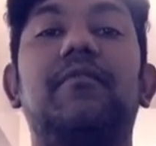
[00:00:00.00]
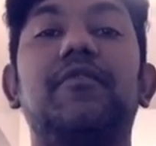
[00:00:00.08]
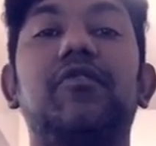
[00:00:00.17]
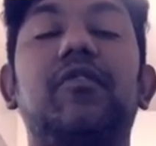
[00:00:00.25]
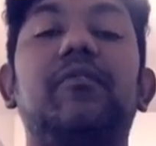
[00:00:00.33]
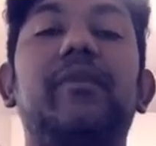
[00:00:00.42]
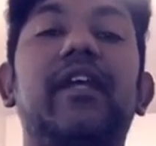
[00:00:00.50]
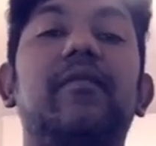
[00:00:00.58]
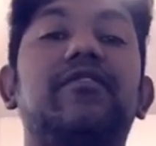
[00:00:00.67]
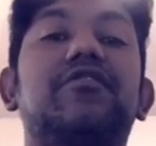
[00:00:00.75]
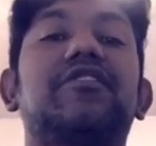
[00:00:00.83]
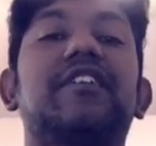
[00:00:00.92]
You will be
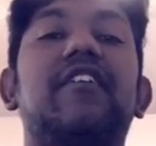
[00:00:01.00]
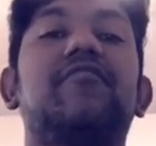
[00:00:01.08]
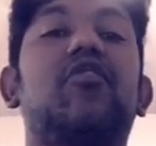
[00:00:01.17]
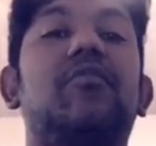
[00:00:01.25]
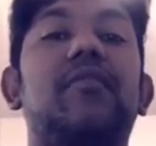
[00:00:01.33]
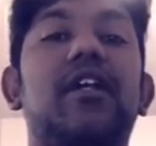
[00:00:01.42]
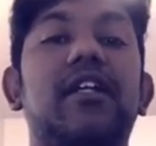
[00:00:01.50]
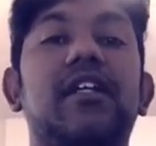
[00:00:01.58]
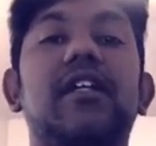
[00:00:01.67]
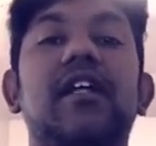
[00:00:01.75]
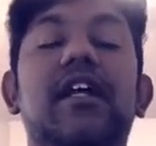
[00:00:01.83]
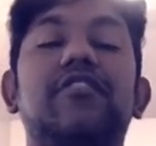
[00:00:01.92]
able to save more money,
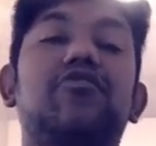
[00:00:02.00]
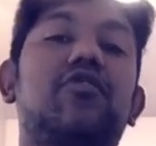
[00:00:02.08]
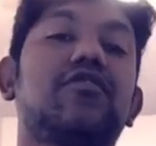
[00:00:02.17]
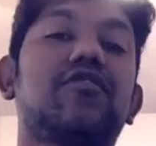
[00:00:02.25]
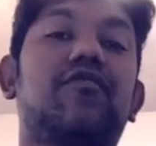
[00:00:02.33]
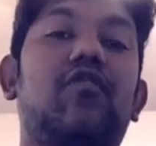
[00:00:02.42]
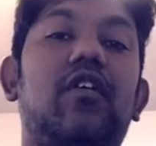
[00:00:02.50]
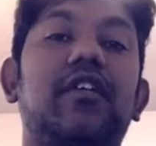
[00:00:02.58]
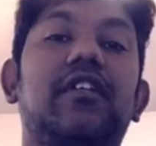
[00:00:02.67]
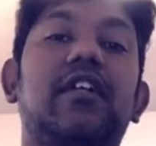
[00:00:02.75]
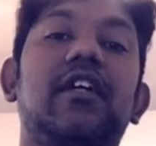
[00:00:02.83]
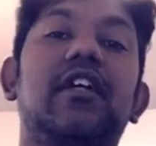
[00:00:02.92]
and so on and so forth.
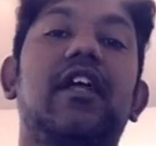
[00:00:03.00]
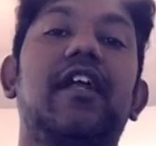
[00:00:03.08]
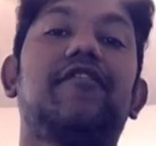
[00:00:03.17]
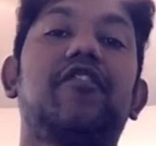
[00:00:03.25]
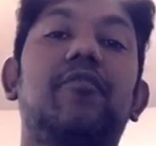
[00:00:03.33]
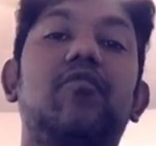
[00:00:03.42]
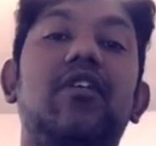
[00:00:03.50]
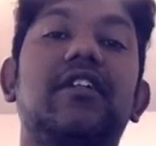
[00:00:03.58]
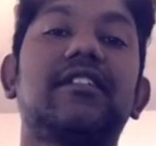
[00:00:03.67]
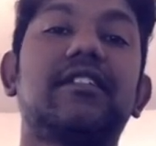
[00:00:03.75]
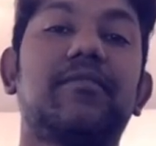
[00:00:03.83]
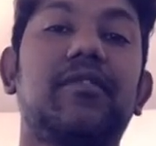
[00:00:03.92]
If you're more
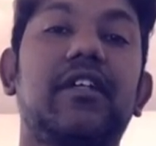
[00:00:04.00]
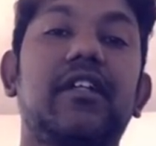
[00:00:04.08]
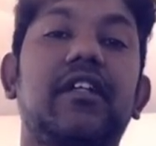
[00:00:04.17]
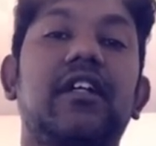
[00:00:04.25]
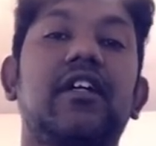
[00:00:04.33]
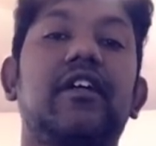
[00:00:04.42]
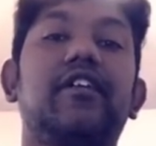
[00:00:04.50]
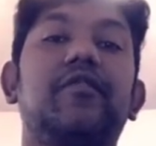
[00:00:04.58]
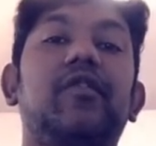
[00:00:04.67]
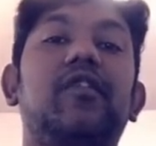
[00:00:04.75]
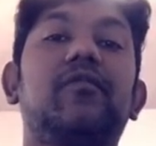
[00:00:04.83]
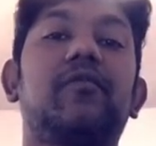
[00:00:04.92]
disciplined, you
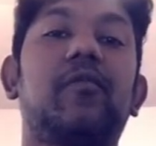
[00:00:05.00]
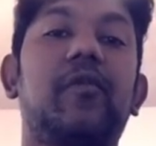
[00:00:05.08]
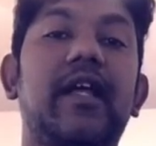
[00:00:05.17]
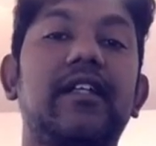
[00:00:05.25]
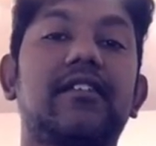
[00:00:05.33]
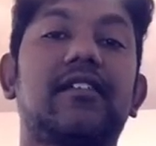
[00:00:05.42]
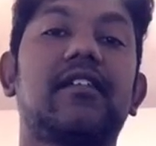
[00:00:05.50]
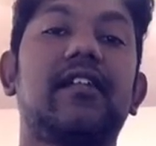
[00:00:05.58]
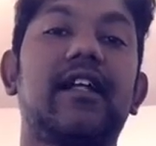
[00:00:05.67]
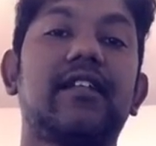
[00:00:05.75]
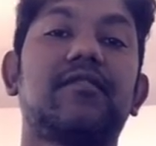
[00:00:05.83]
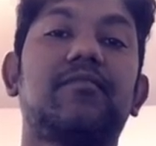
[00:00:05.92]
will waste
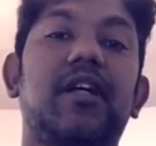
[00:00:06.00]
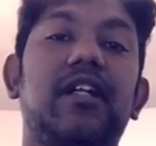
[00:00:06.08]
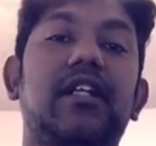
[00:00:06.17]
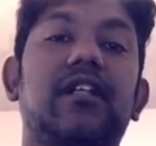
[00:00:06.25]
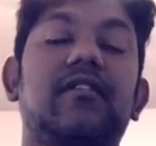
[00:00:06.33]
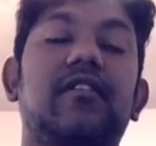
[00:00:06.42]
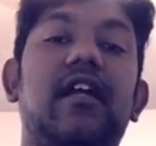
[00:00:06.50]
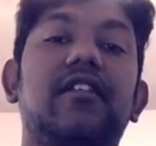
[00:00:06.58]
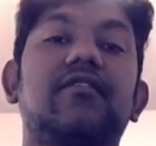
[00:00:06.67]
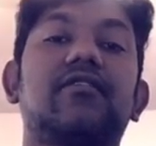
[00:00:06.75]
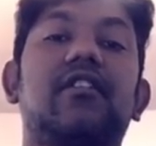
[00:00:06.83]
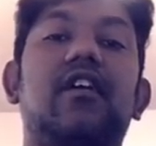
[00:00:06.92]
less money, and
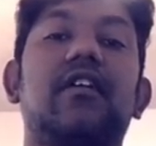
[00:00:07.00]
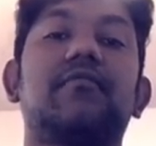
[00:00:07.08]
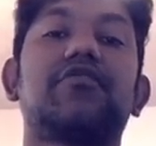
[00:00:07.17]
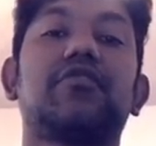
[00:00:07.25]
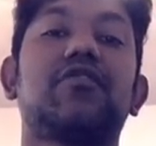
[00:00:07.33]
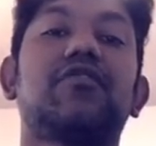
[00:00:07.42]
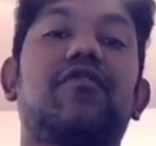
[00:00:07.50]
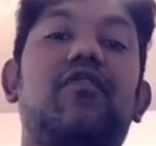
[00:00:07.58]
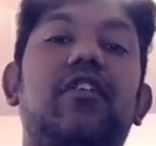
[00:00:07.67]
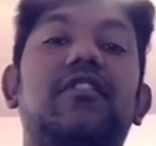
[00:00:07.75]
so on and so forth.